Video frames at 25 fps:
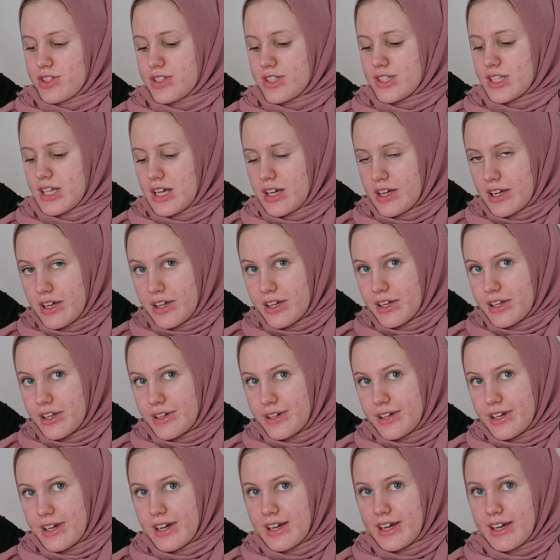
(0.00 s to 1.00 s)
the
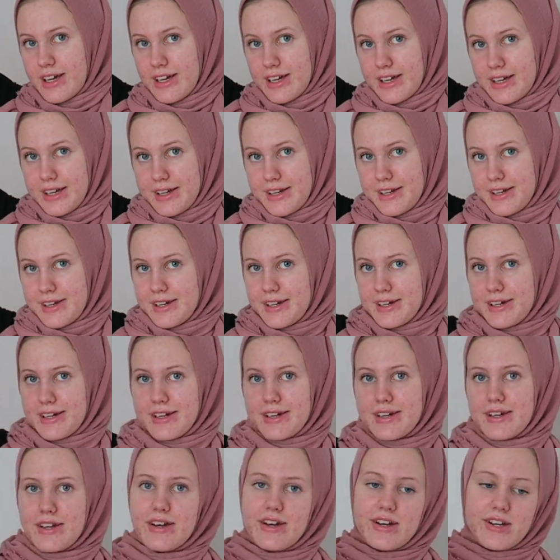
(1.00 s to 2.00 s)
side
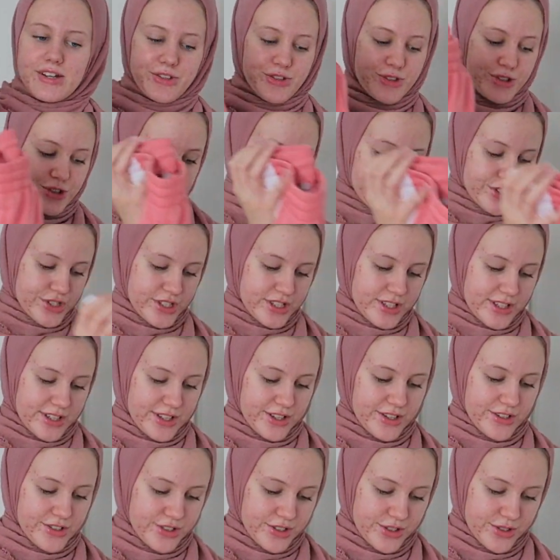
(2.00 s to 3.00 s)
and I just
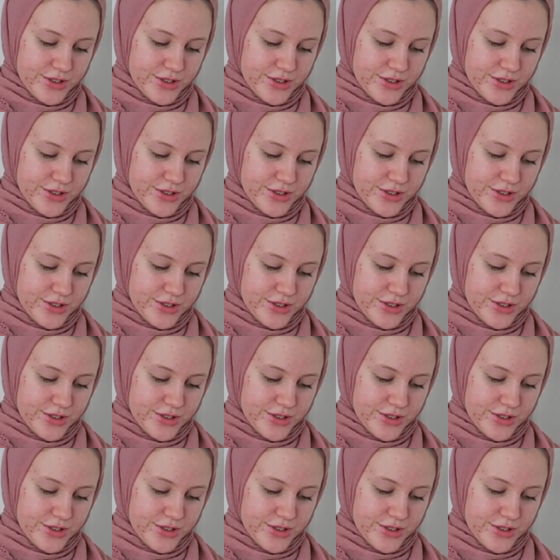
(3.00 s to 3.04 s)
like